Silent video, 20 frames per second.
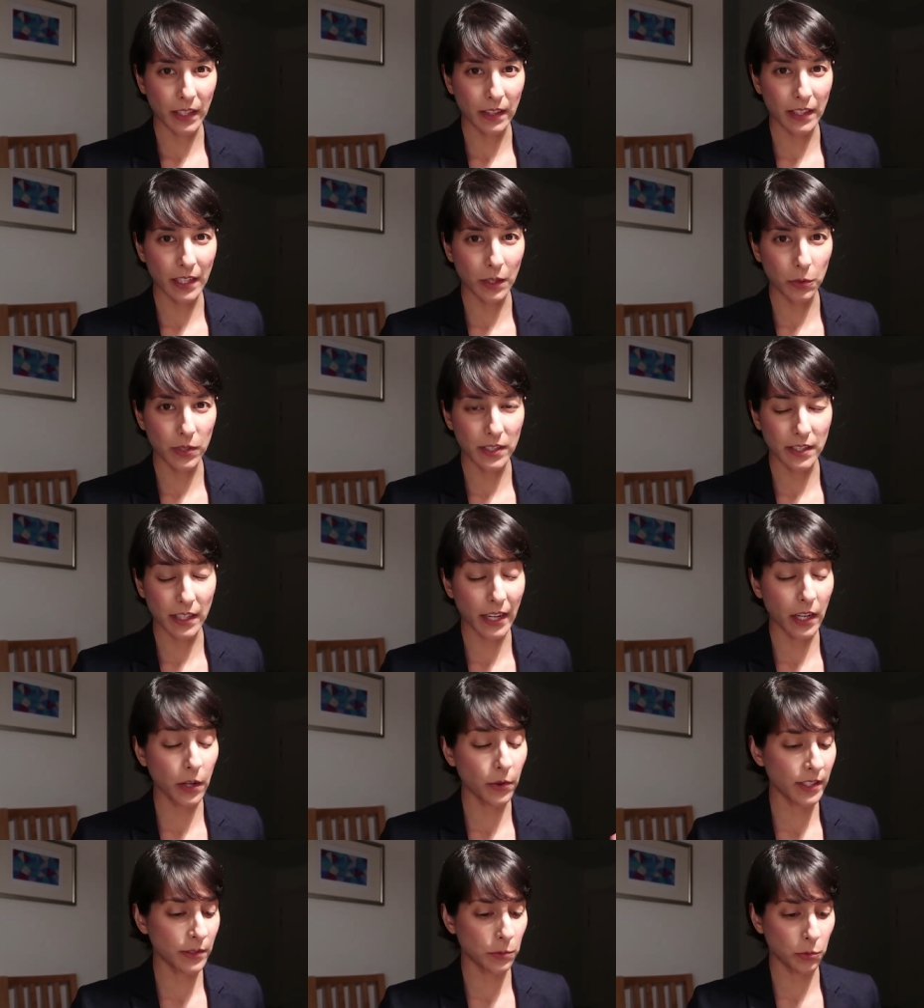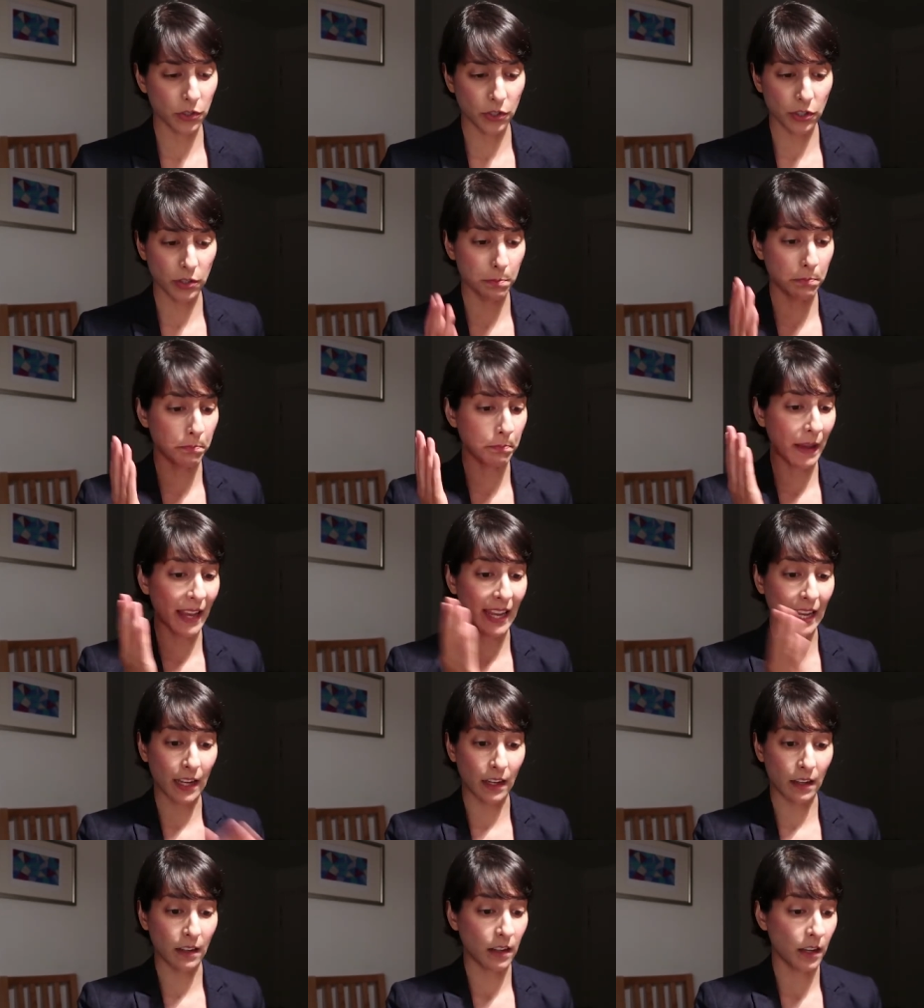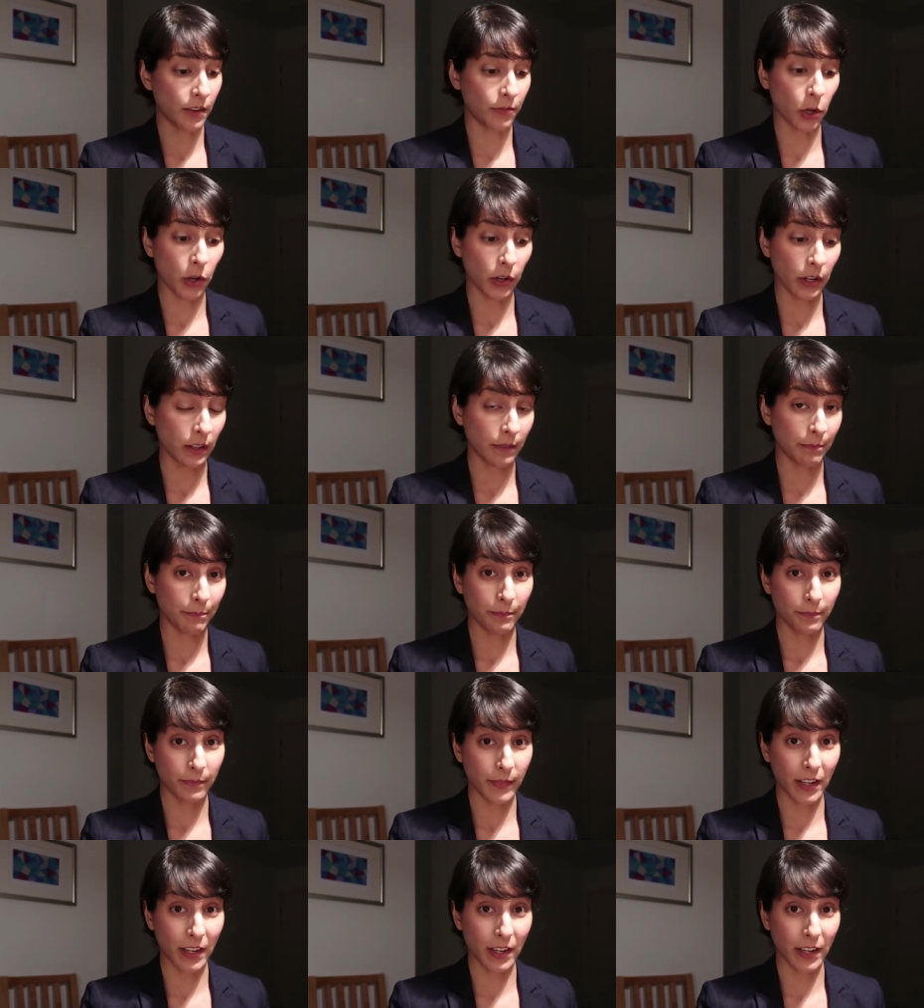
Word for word: There was Aries was just bang, I've got it.